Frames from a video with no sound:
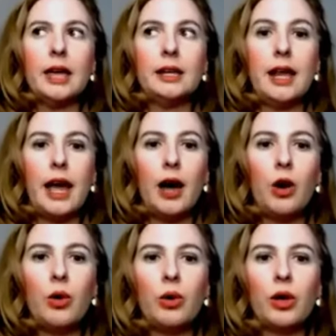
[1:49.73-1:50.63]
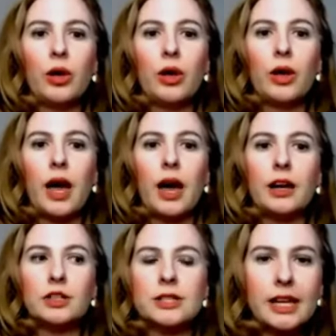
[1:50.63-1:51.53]
And now
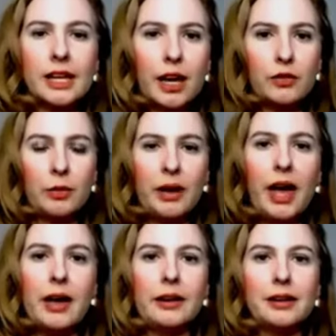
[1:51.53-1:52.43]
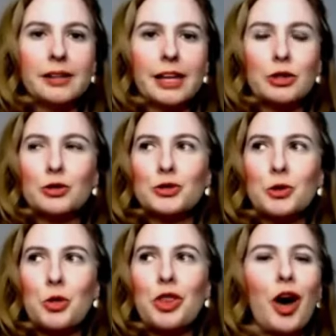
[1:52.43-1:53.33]
I just get out of the bed. Like
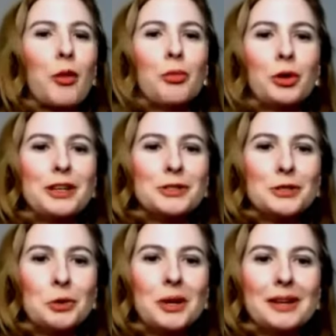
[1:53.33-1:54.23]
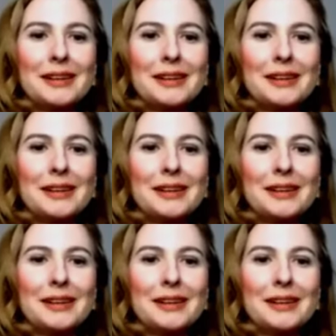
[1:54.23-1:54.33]
there's no thought put into